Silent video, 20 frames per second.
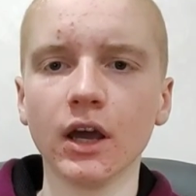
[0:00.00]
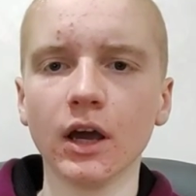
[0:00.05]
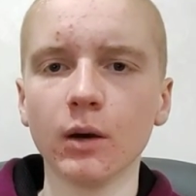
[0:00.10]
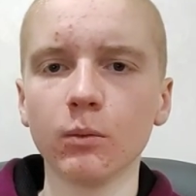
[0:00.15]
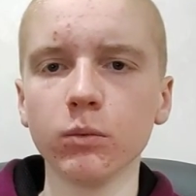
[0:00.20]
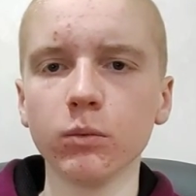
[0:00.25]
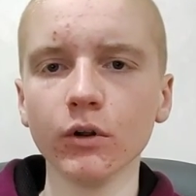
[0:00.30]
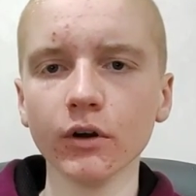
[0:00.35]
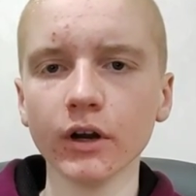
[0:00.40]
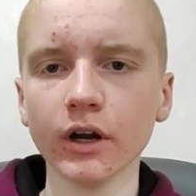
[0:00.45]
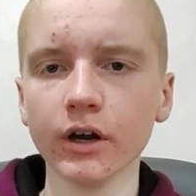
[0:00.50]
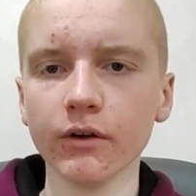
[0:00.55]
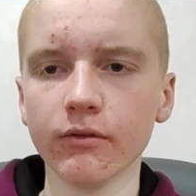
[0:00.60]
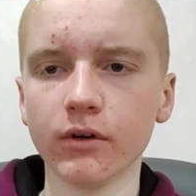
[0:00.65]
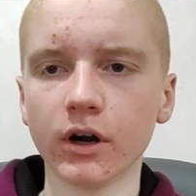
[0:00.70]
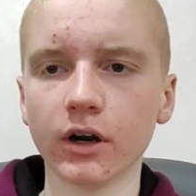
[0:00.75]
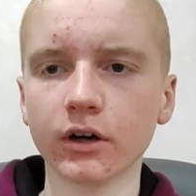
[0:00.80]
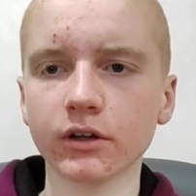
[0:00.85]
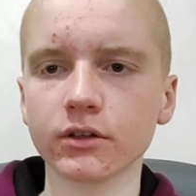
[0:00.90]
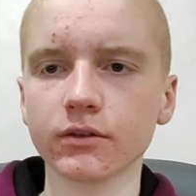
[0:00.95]
Block
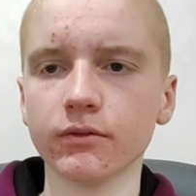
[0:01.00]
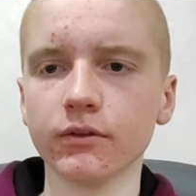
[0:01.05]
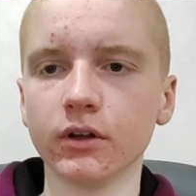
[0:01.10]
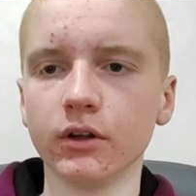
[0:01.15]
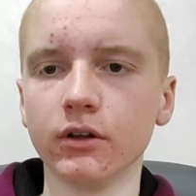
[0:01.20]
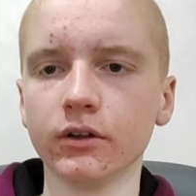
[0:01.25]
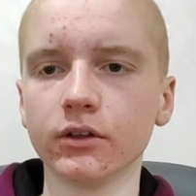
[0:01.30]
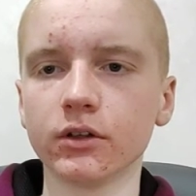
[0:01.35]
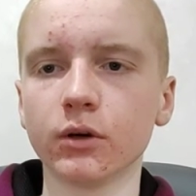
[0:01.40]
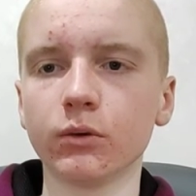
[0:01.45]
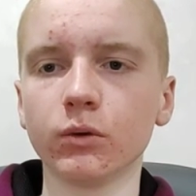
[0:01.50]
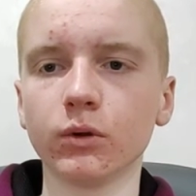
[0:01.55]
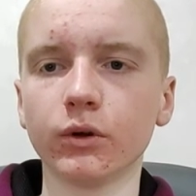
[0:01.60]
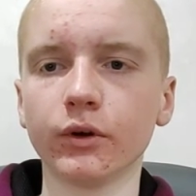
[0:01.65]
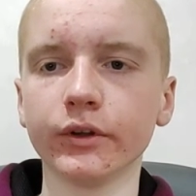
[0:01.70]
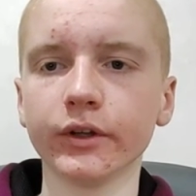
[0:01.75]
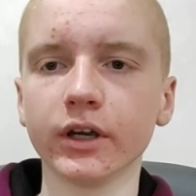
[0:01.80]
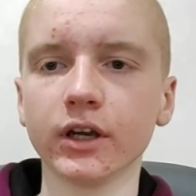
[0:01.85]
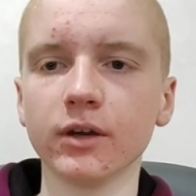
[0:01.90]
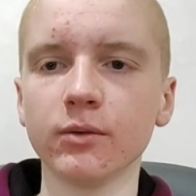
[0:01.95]
reward will no
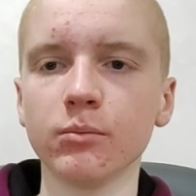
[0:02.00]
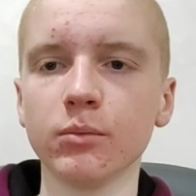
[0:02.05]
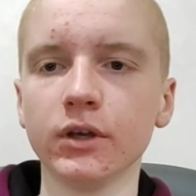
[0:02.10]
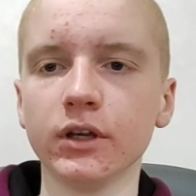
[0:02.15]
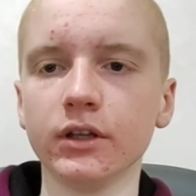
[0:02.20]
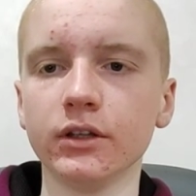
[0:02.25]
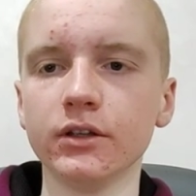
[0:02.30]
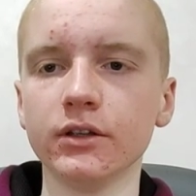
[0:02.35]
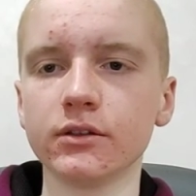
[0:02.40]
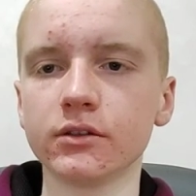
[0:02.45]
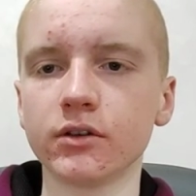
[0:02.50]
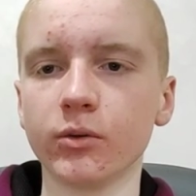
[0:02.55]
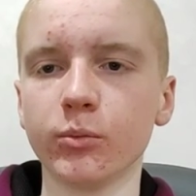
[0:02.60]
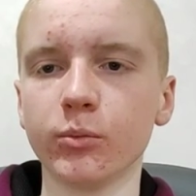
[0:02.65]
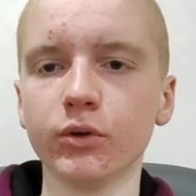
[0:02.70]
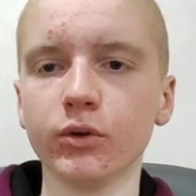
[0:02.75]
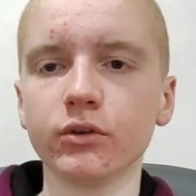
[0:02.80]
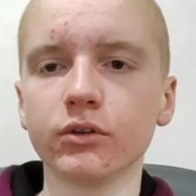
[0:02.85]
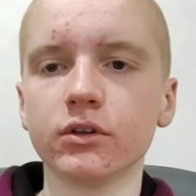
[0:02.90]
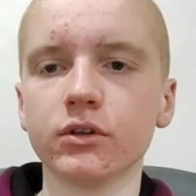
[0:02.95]
longer be
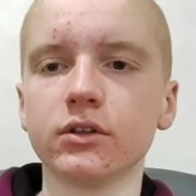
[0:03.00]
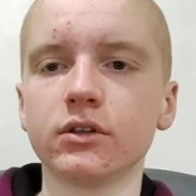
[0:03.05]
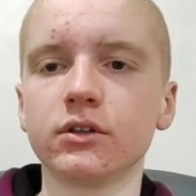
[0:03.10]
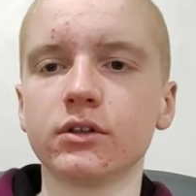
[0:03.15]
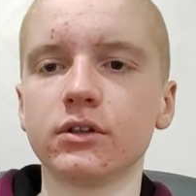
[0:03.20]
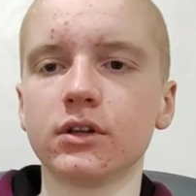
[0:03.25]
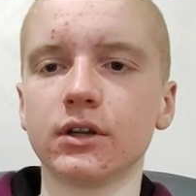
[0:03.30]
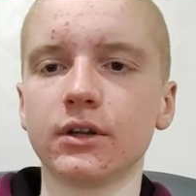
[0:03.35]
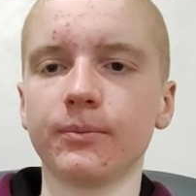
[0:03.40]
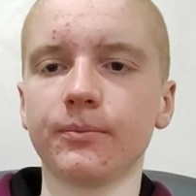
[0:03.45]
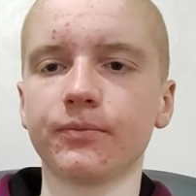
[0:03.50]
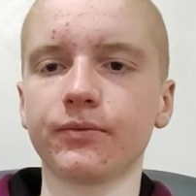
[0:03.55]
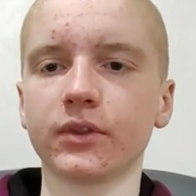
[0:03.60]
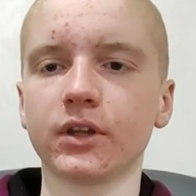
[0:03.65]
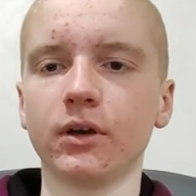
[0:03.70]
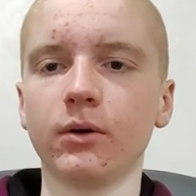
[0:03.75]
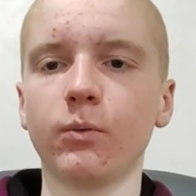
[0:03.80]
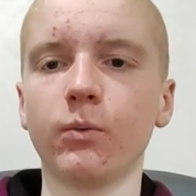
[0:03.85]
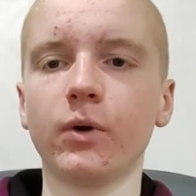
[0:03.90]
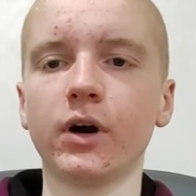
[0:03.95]
distributed
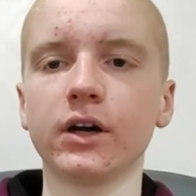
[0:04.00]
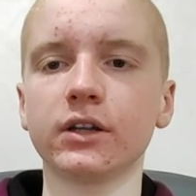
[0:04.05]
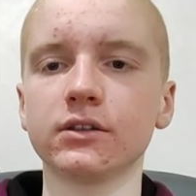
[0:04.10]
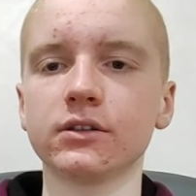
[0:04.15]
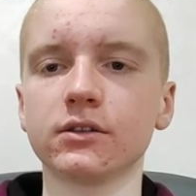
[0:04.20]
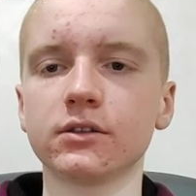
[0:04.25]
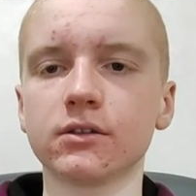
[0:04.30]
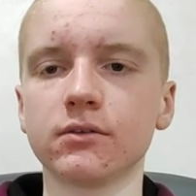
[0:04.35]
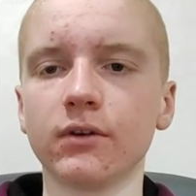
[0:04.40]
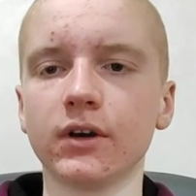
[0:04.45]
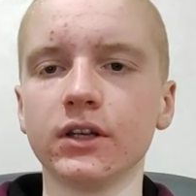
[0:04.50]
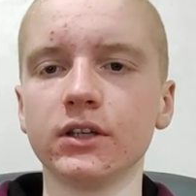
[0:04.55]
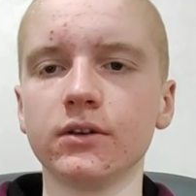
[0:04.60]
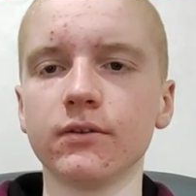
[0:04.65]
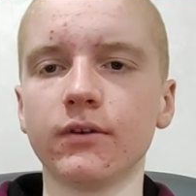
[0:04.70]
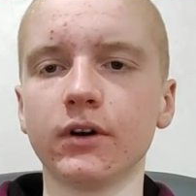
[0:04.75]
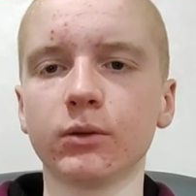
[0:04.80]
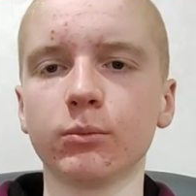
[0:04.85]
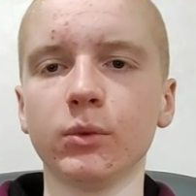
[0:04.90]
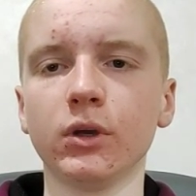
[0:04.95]
once
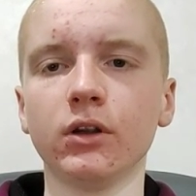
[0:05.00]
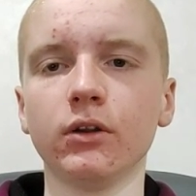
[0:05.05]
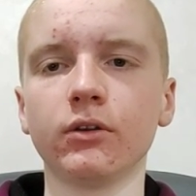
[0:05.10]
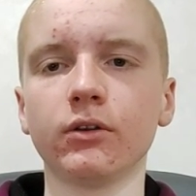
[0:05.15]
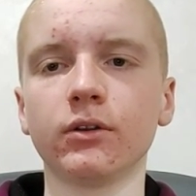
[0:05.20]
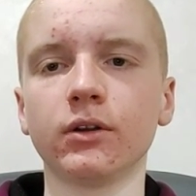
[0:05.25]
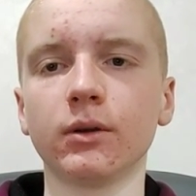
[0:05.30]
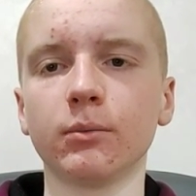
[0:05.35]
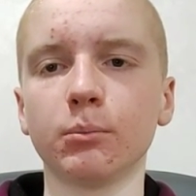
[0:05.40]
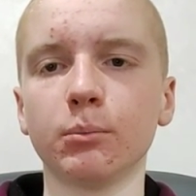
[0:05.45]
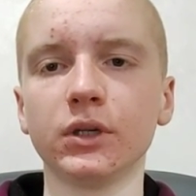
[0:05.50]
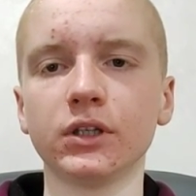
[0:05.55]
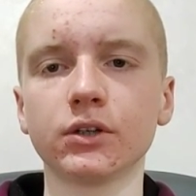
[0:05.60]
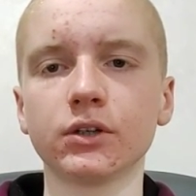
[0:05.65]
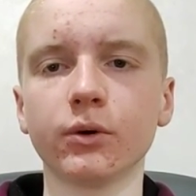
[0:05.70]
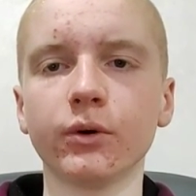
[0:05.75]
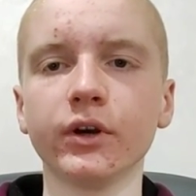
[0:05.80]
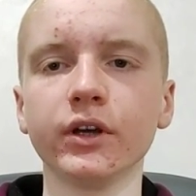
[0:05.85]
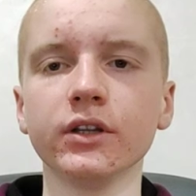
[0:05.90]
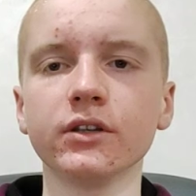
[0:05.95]
21 million
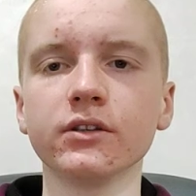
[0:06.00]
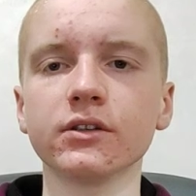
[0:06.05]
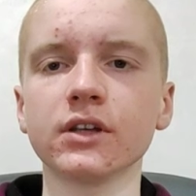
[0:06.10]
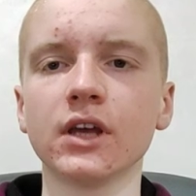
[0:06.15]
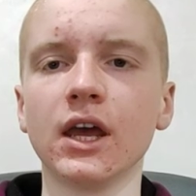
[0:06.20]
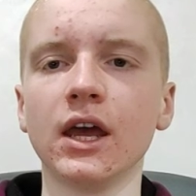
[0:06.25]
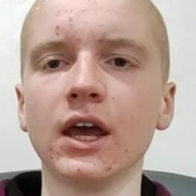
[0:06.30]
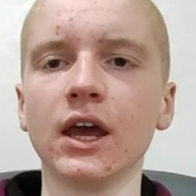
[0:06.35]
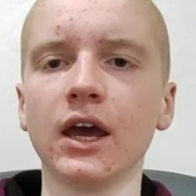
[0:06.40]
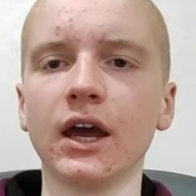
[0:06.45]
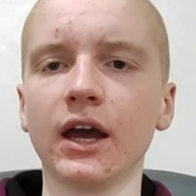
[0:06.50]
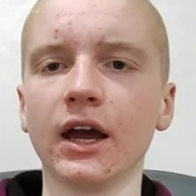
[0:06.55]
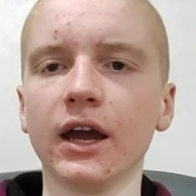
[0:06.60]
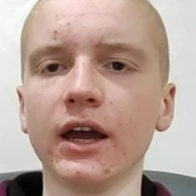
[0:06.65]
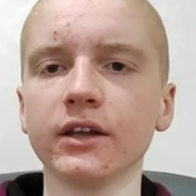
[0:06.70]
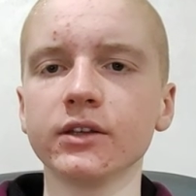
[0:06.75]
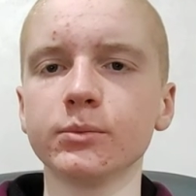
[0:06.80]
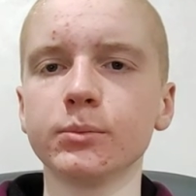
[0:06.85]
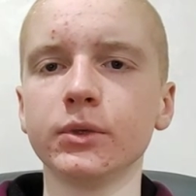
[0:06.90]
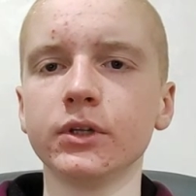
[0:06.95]
Bitcoins
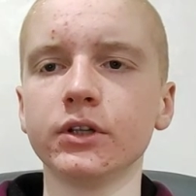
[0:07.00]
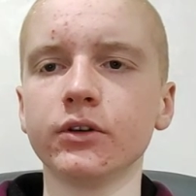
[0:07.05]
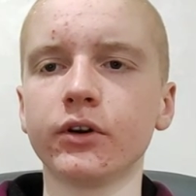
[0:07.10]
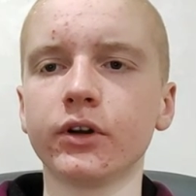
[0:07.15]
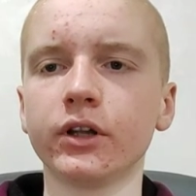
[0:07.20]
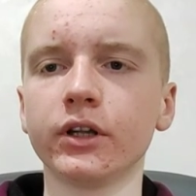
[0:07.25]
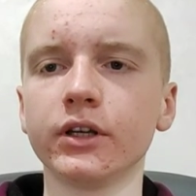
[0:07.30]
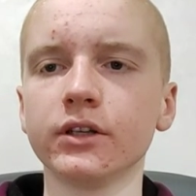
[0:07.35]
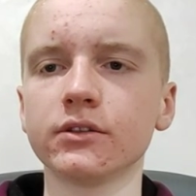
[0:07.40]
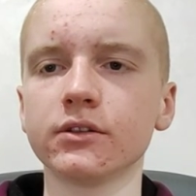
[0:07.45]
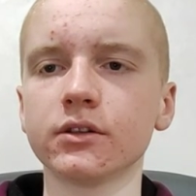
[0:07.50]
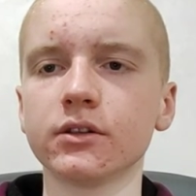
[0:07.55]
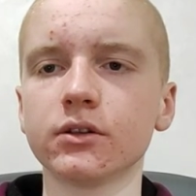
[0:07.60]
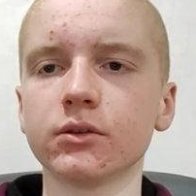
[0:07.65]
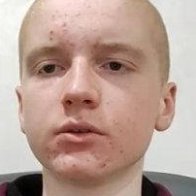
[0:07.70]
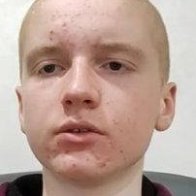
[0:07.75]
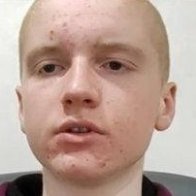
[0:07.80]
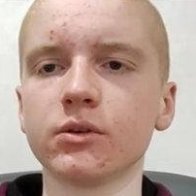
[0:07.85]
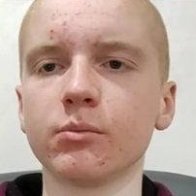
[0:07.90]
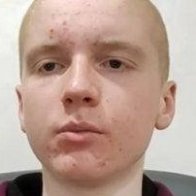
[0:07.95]
has been released to
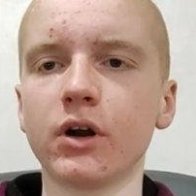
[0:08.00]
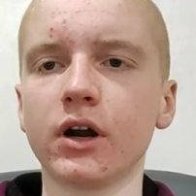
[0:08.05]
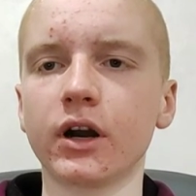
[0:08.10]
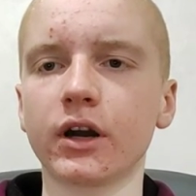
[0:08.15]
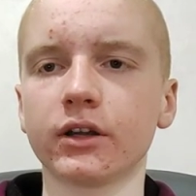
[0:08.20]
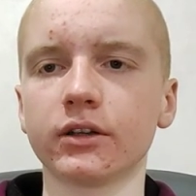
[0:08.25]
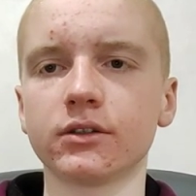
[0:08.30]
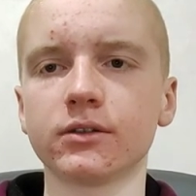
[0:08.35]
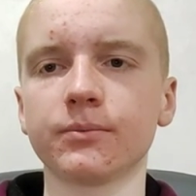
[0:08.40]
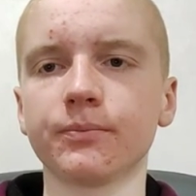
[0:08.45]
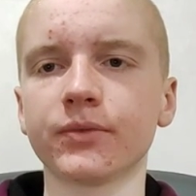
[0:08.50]
the market.